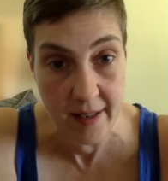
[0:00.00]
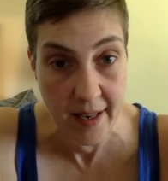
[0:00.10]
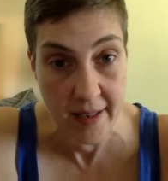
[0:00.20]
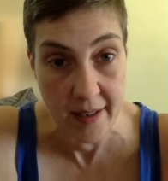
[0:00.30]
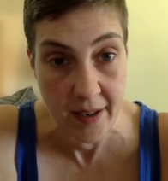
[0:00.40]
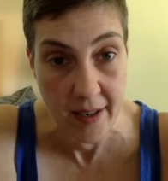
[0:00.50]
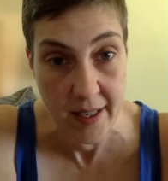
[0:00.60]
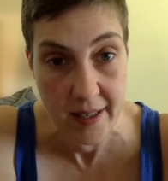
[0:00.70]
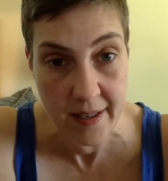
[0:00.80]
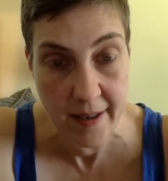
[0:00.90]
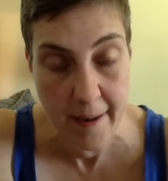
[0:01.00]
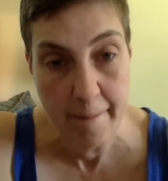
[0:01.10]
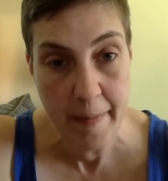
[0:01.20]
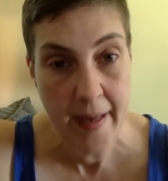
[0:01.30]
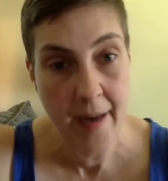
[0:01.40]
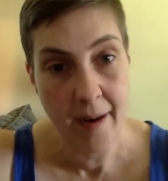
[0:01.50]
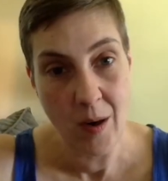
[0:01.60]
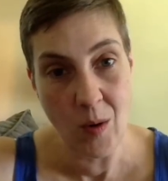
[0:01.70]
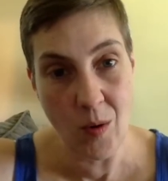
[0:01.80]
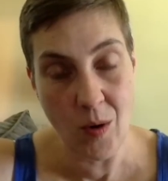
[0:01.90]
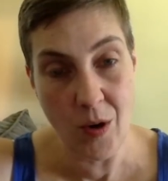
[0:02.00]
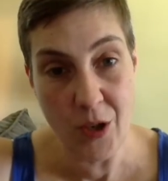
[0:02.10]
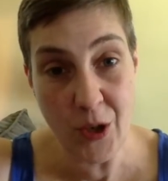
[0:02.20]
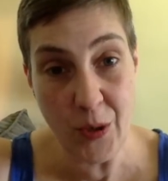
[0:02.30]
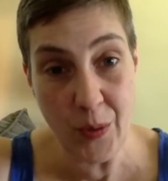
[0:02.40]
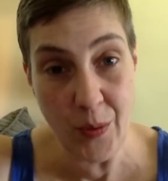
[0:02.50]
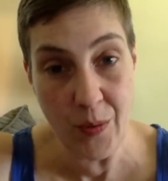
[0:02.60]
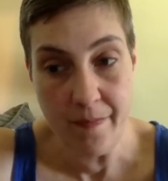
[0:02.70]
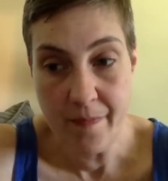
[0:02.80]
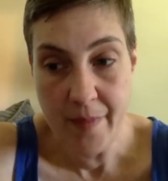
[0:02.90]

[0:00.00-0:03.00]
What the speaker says: than not, or to